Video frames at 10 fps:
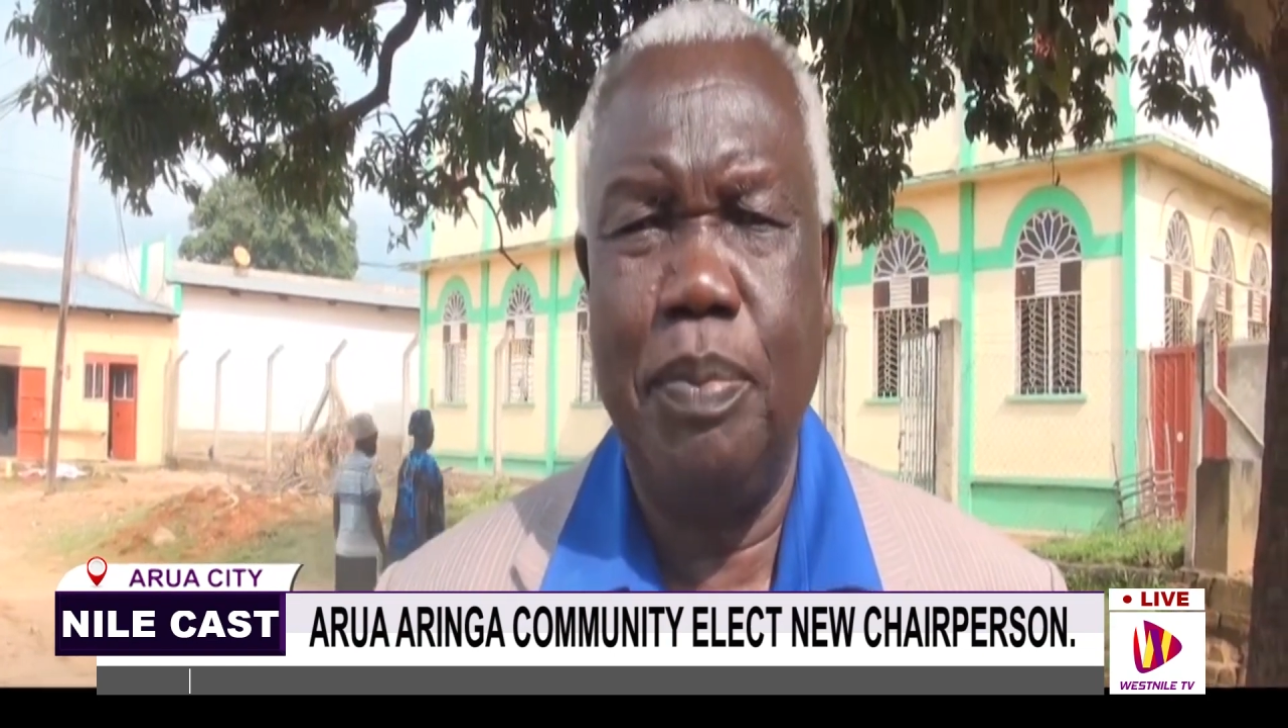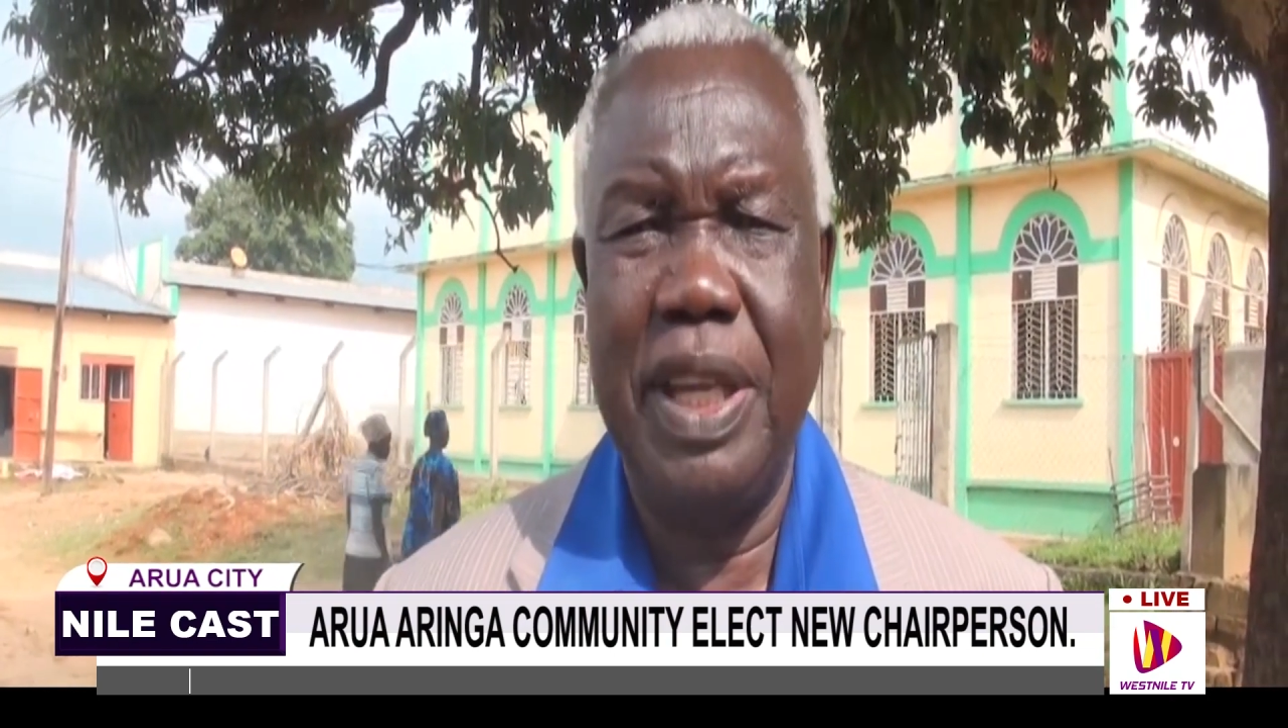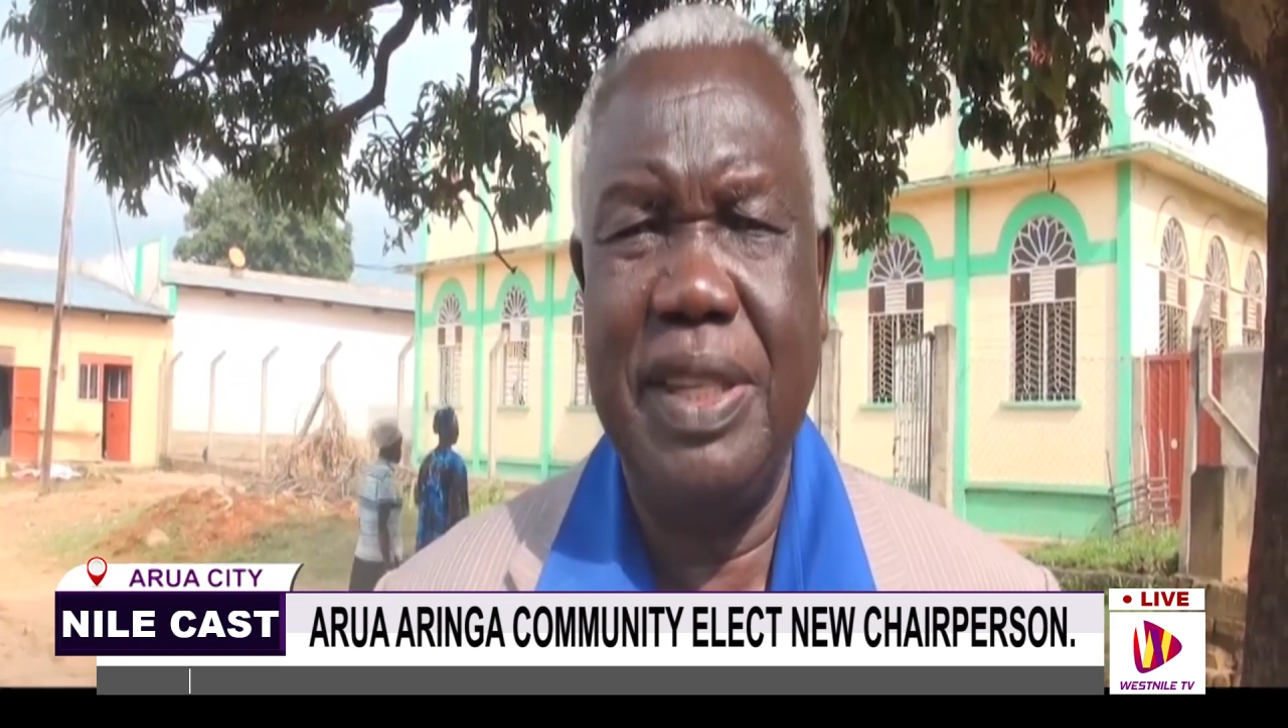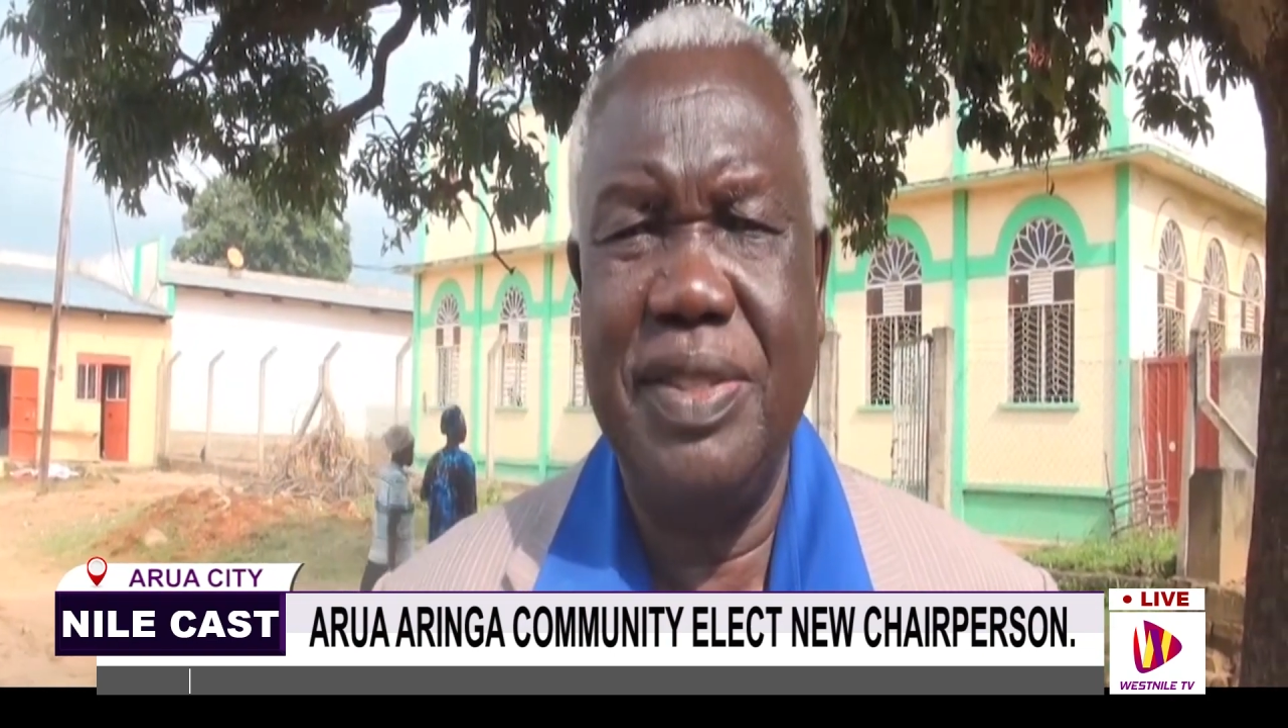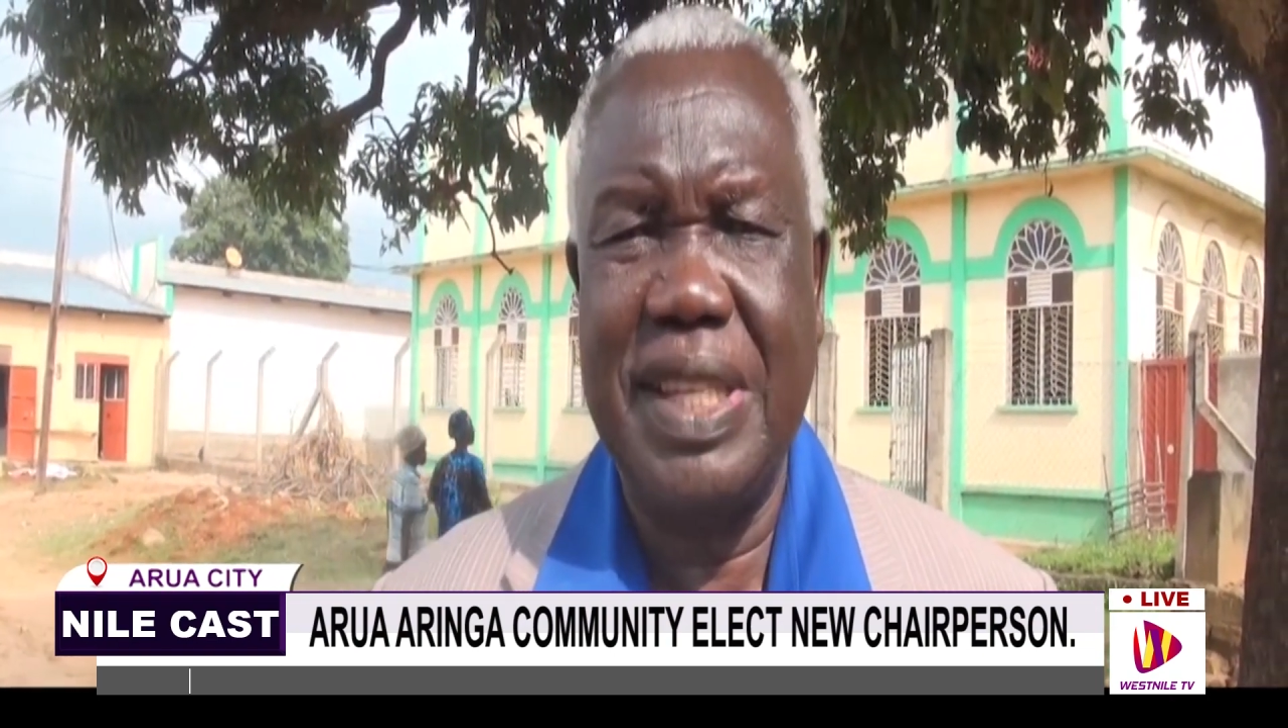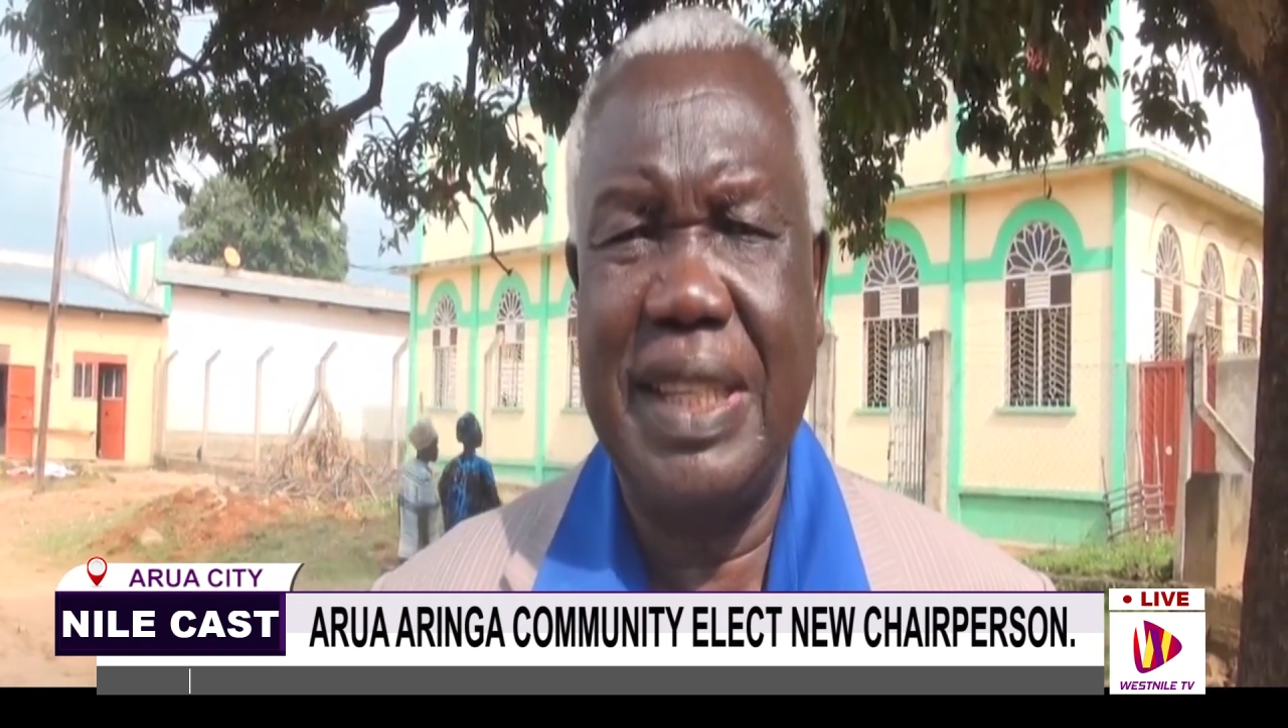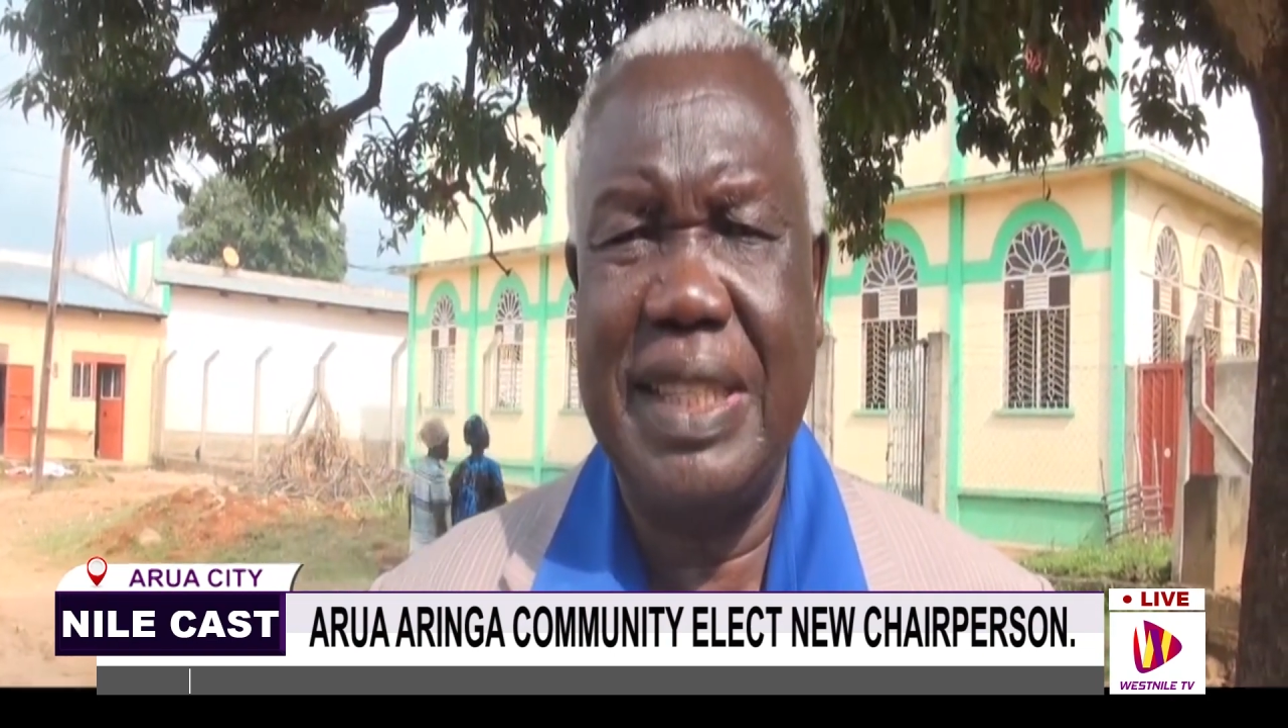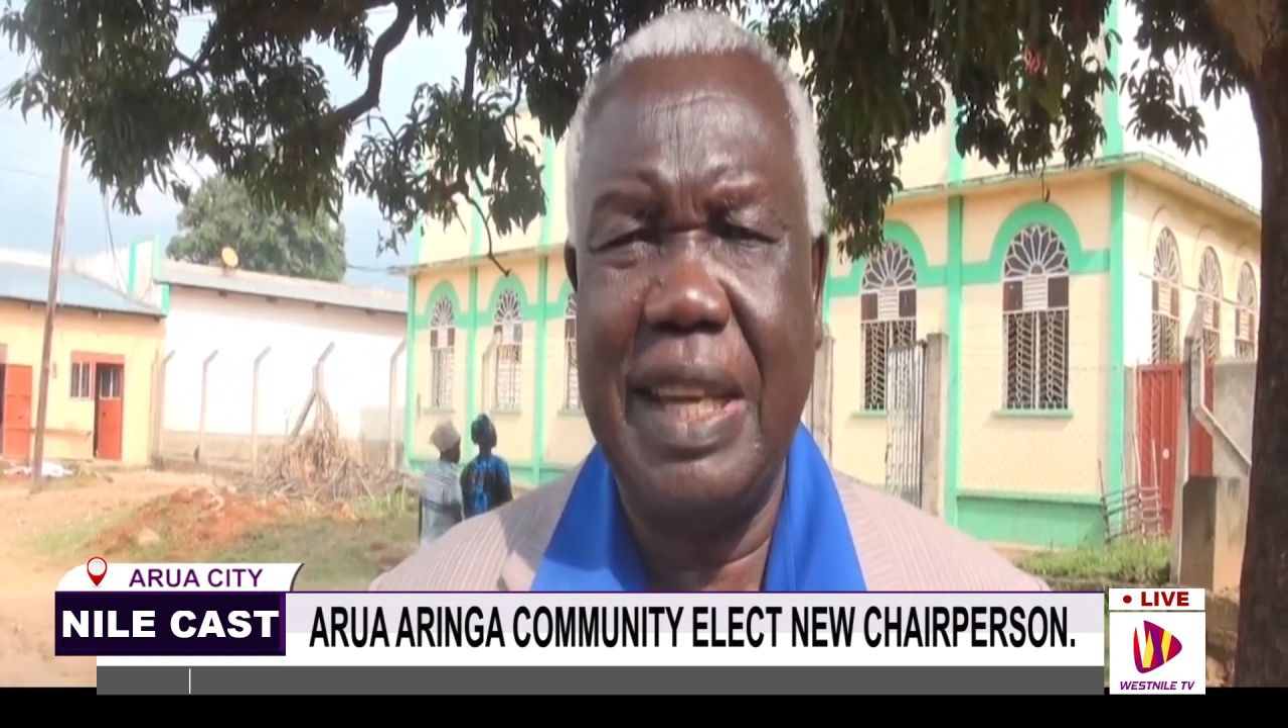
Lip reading: is at